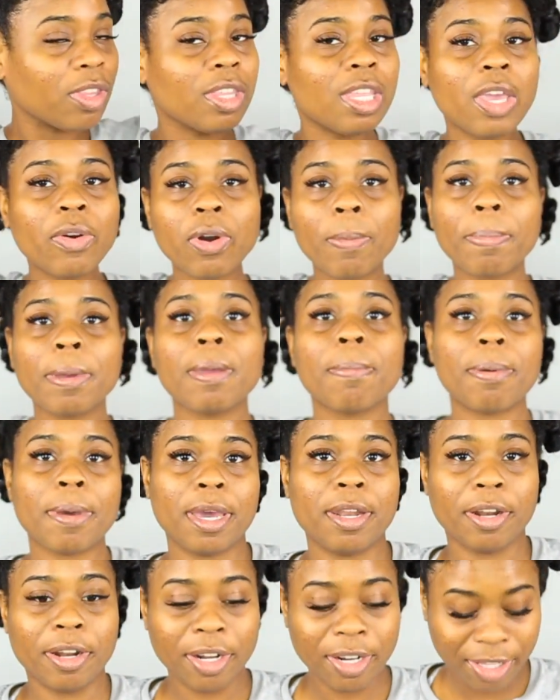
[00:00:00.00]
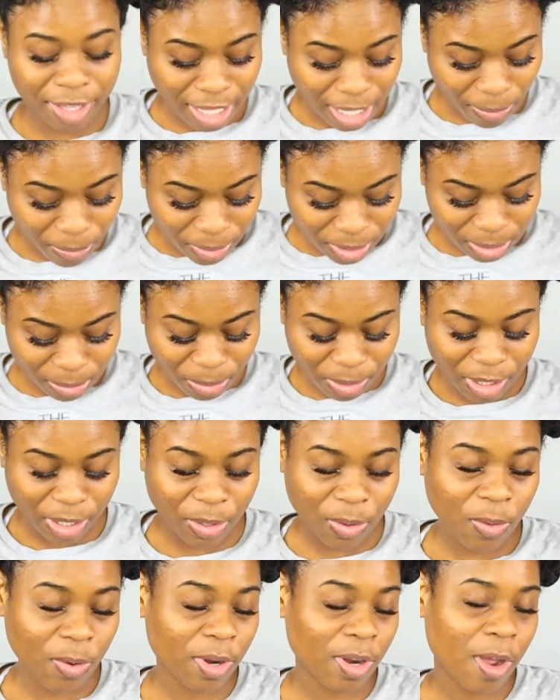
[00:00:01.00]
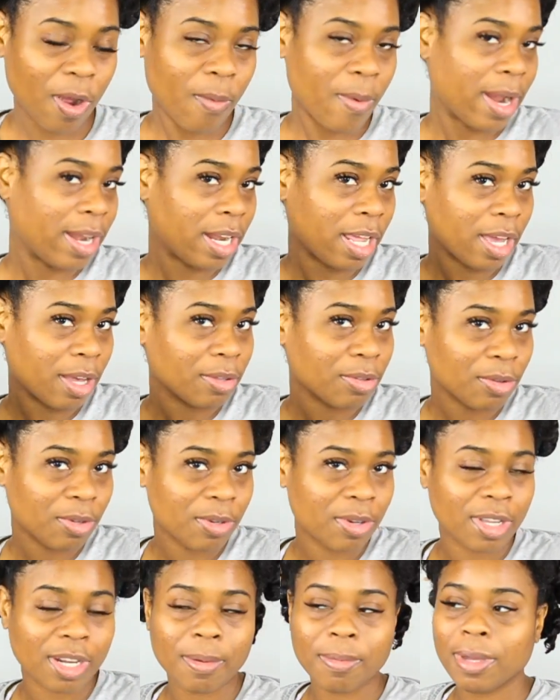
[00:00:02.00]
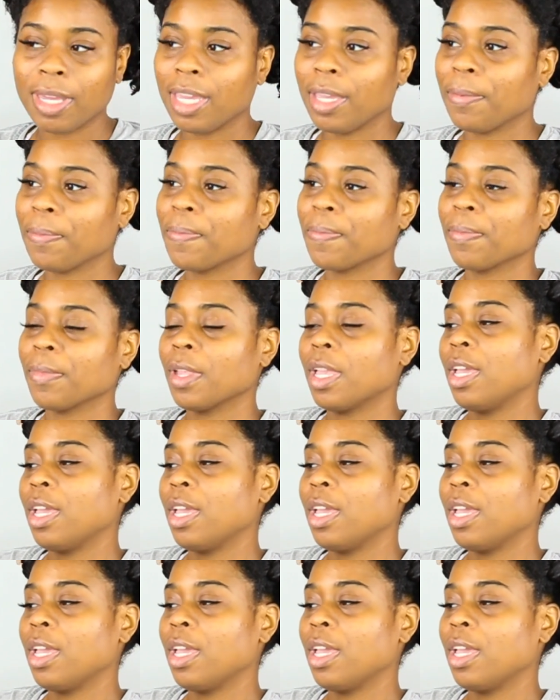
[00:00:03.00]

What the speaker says: it would be better than what's really going on right now. You know what I mean?